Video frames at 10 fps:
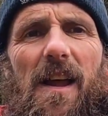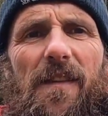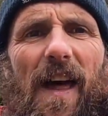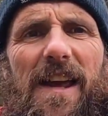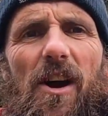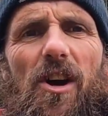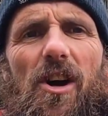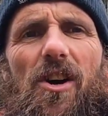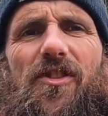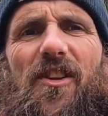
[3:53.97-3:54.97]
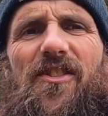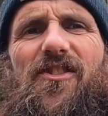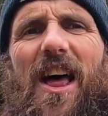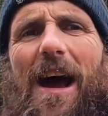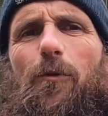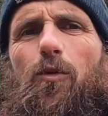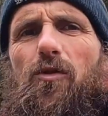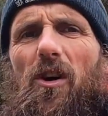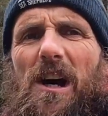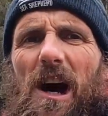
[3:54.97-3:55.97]
they heard the
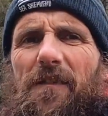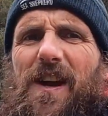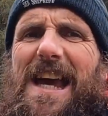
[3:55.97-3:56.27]
sound of